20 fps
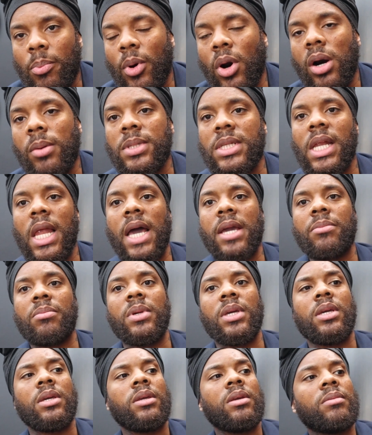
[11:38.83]
barbers like
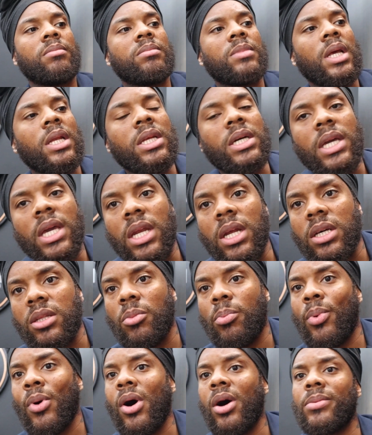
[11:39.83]
me, they look at other
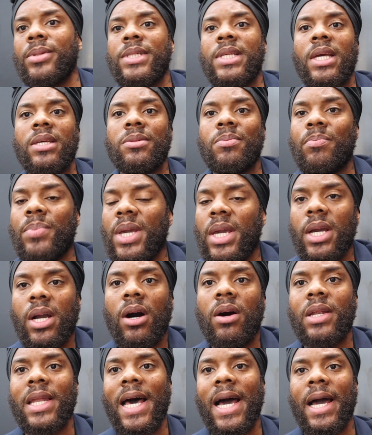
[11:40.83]
barbers that's big
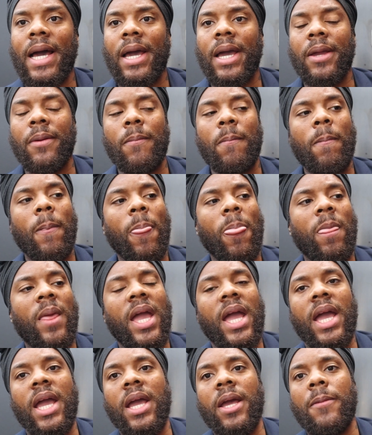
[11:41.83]
online,
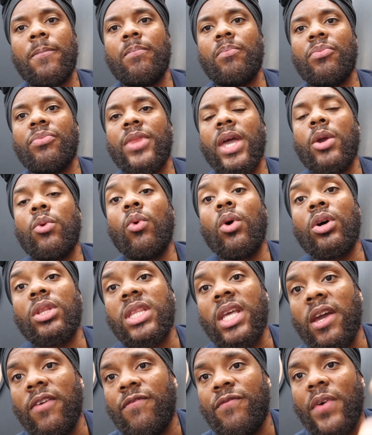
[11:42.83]
and they want
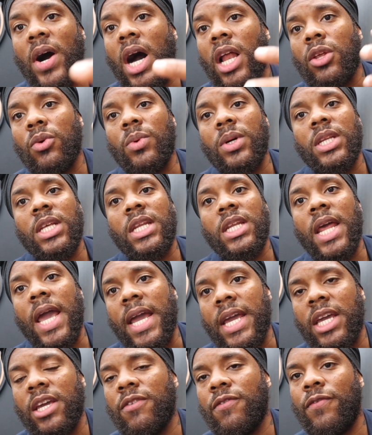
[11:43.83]
that following and
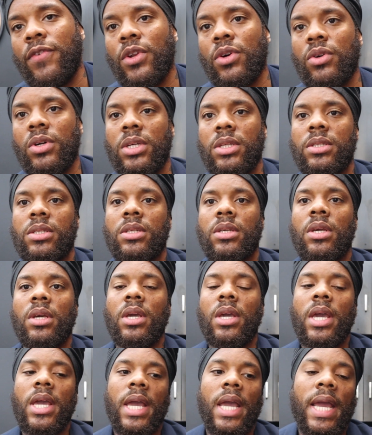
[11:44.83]
that influence,
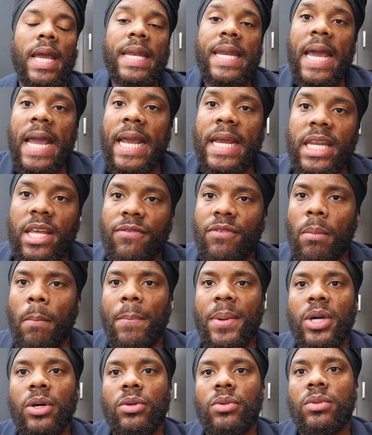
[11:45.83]
and they ain't even
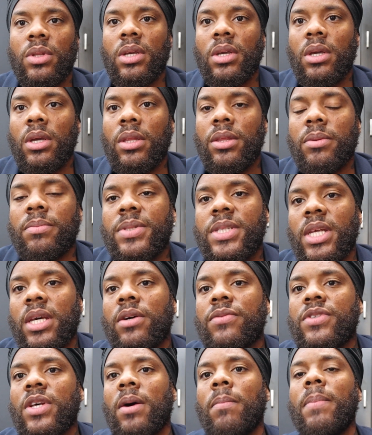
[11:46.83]
built
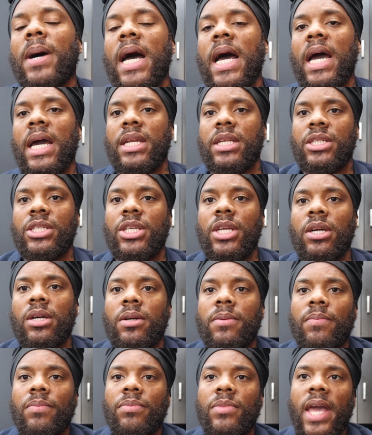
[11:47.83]
themselves up behind the chair.
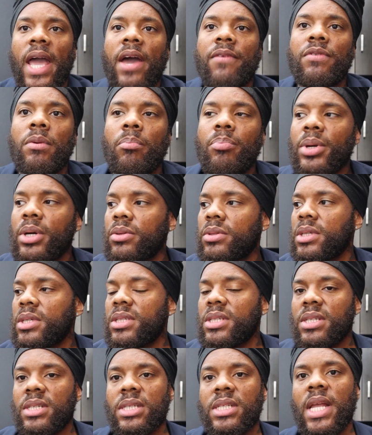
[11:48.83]
They haven't built a
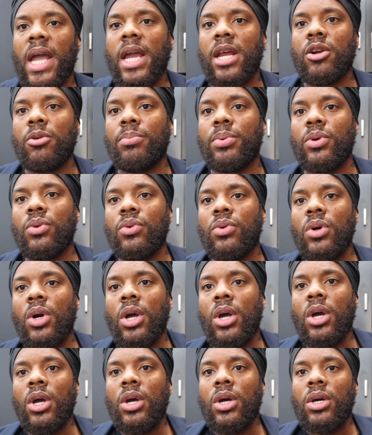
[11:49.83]
sustainable
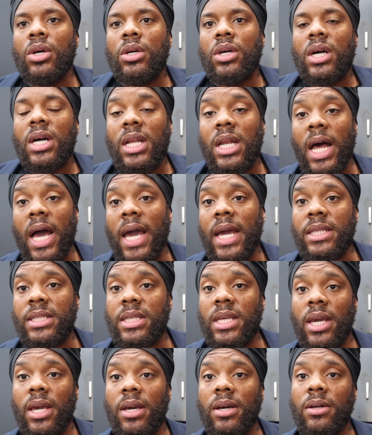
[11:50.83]

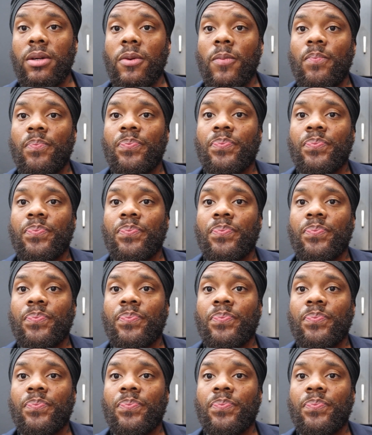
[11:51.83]
clientele.